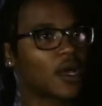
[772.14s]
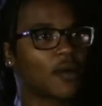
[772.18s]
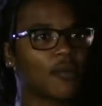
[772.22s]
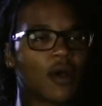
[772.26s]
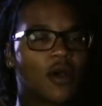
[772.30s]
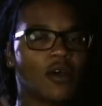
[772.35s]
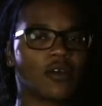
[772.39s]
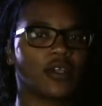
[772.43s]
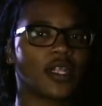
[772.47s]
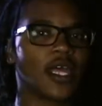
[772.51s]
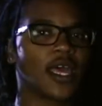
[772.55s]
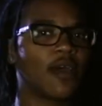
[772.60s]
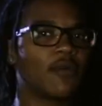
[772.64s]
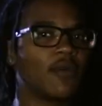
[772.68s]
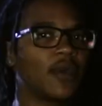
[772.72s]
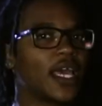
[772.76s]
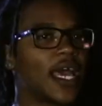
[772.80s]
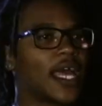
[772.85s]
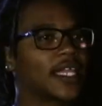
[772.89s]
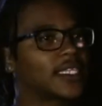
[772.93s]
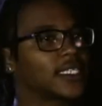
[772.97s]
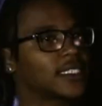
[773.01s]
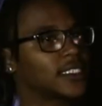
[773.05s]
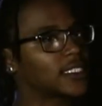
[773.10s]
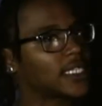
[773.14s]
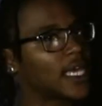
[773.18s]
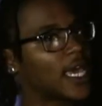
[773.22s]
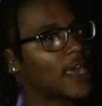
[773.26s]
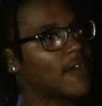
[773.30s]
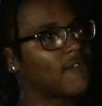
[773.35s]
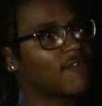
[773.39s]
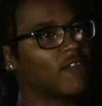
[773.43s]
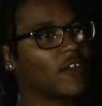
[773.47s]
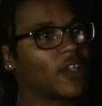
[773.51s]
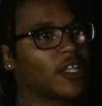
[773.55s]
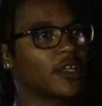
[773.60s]
So come on now, we got the
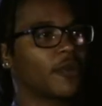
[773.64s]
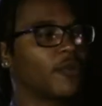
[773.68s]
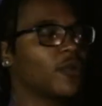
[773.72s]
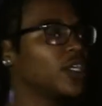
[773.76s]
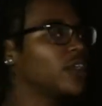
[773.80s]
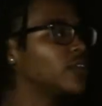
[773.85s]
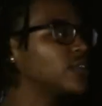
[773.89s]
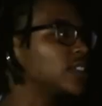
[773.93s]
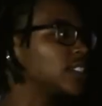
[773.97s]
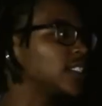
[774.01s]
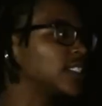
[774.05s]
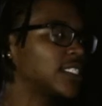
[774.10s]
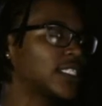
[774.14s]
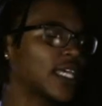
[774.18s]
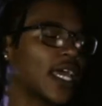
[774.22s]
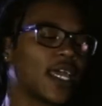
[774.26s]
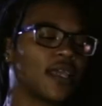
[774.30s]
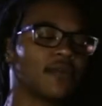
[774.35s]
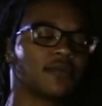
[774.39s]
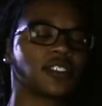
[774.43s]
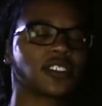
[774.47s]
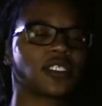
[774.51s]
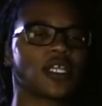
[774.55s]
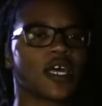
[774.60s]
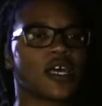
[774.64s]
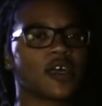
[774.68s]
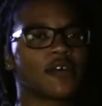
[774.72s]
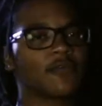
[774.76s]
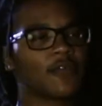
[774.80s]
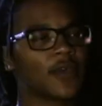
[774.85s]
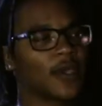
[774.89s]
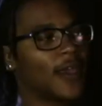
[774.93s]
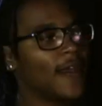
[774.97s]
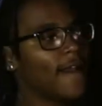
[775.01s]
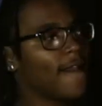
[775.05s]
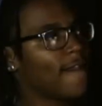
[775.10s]
same feeling. We use the same stuff.
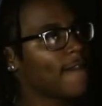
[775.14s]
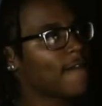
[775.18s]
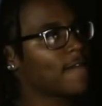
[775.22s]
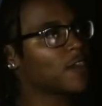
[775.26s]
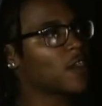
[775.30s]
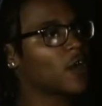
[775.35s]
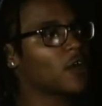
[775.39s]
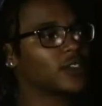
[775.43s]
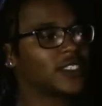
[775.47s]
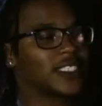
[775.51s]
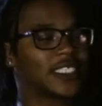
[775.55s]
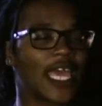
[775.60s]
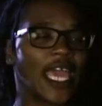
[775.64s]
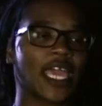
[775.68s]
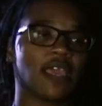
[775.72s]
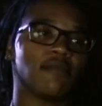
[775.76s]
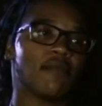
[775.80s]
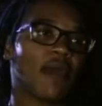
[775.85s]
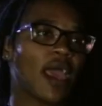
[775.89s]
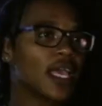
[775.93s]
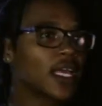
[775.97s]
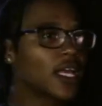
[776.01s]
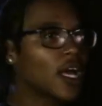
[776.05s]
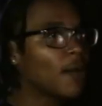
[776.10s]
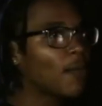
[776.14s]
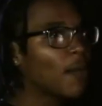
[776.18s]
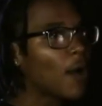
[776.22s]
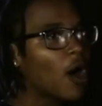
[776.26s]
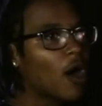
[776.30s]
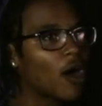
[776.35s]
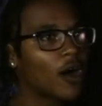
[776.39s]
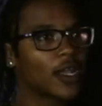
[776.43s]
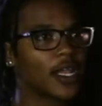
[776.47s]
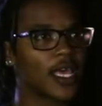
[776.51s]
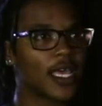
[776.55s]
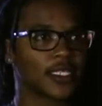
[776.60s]
You know, same makeup,
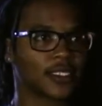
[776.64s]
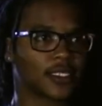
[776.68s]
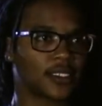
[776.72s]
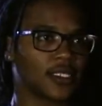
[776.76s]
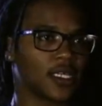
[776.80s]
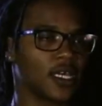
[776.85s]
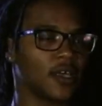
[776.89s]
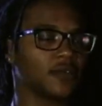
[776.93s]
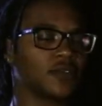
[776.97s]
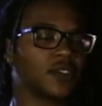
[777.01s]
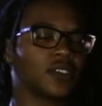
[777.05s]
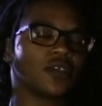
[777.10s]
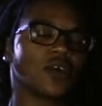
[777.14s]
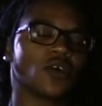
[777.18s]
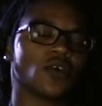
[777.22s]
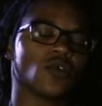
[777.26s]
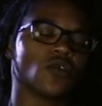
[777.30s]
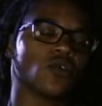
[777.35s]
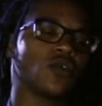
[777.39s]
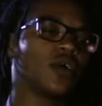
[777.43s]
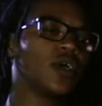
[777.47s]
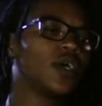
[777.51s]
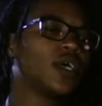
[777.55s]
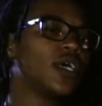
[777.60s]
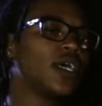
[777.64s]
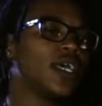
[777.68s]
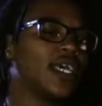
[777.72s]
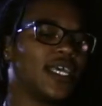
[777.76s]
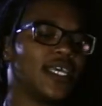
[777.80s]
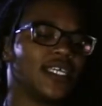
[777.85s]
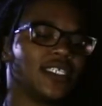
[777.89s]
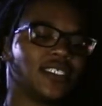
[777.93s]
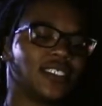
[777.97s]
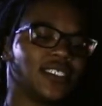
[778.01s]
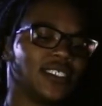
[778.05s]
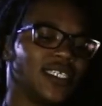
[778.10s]
all that stuff. So.
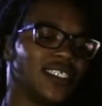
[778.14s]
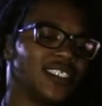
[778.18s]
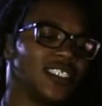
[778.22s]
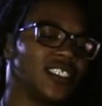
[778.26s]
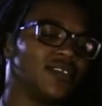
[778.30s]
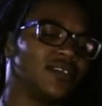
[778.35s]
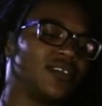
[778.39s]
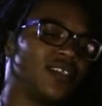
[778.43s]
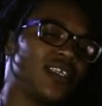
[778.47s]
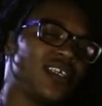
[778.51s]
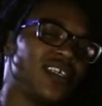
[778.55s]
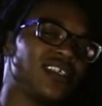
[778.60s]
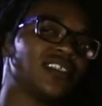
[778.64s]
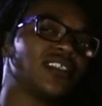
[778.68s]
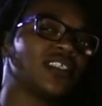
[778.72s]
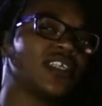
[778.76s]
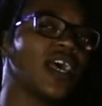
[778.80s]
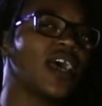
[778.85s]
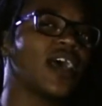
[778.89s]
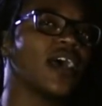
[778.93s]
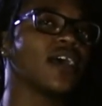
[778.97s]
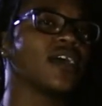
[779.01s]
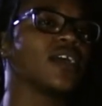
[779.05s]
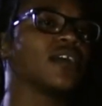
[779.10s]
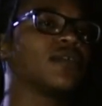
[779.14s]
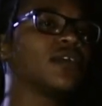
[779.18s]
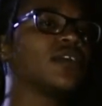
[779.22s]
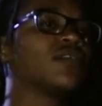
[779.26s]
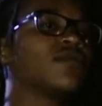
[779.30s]
It's time.